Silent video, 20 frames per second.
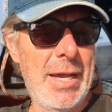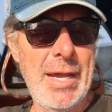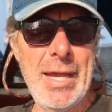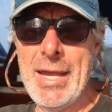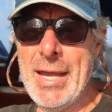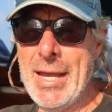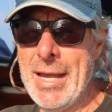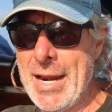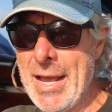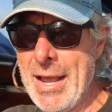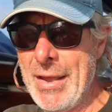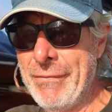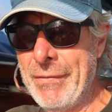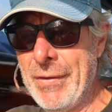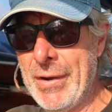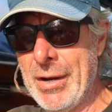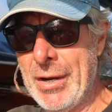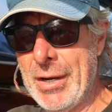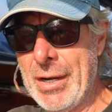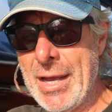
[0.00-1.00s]
And I
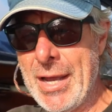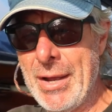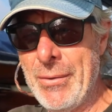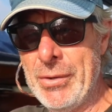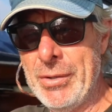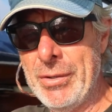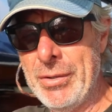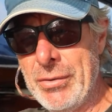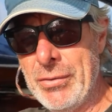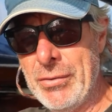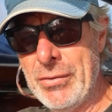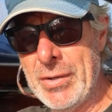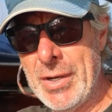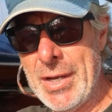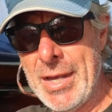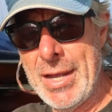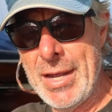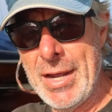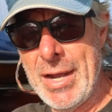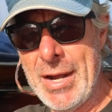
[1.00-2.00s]
figured I would do
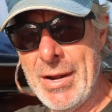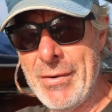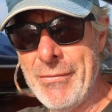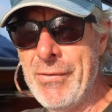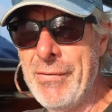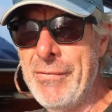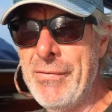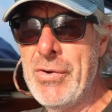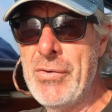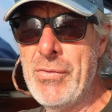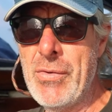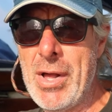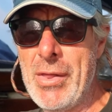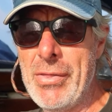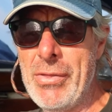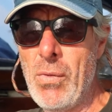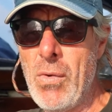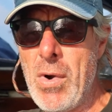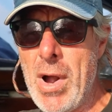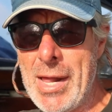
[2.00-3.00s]
a uh, review
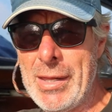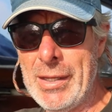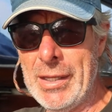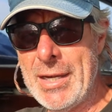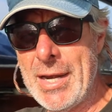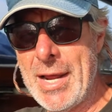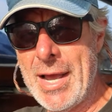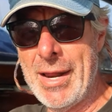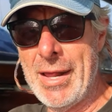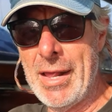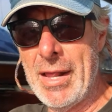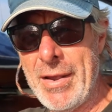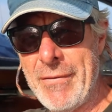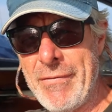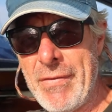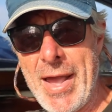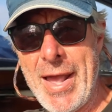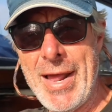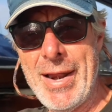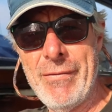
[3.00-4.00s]
on the Whaly now that
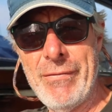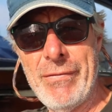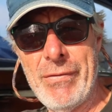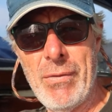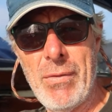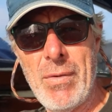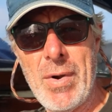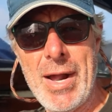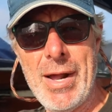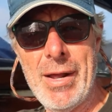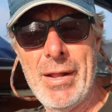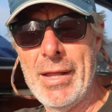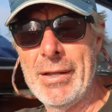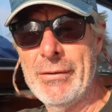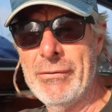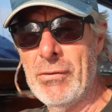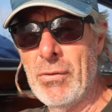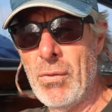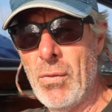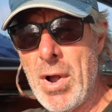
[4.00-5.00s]
I've had it for a while.
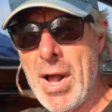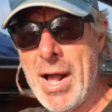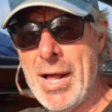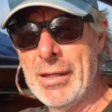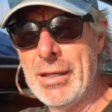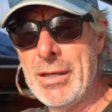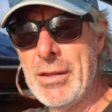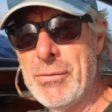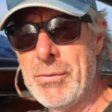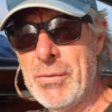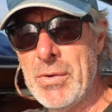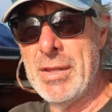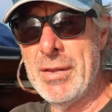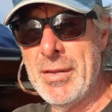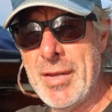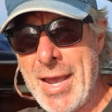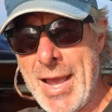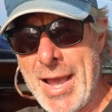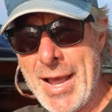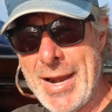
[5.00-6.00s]
That's the Whaly
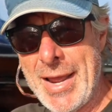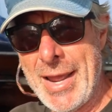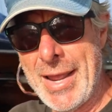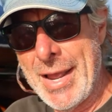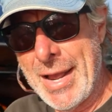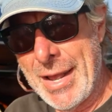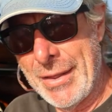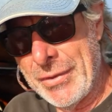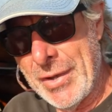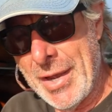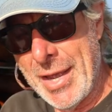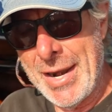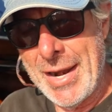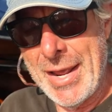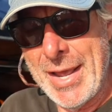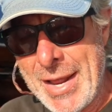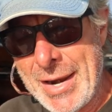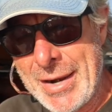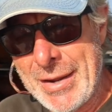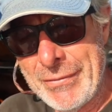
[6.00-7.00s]
310. I got that
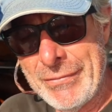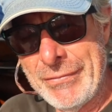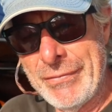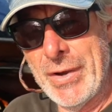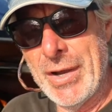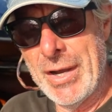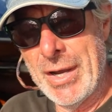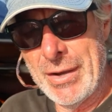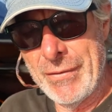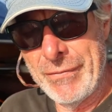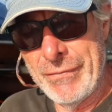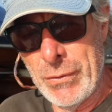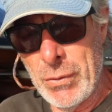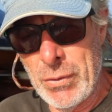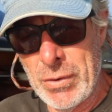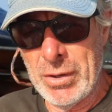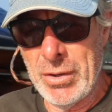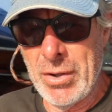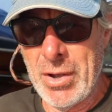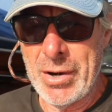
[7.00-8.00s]
out of uh,
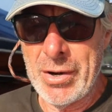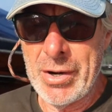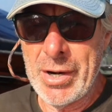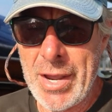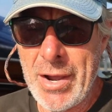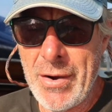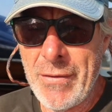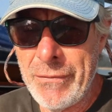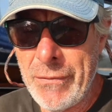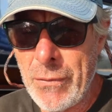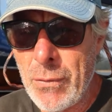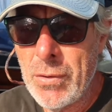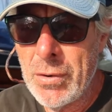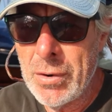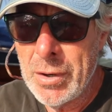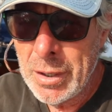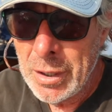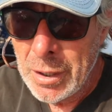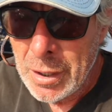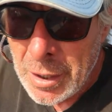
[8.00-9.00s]
Fort Lauderdale
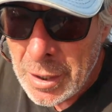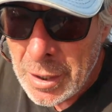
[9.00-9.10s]
Ford,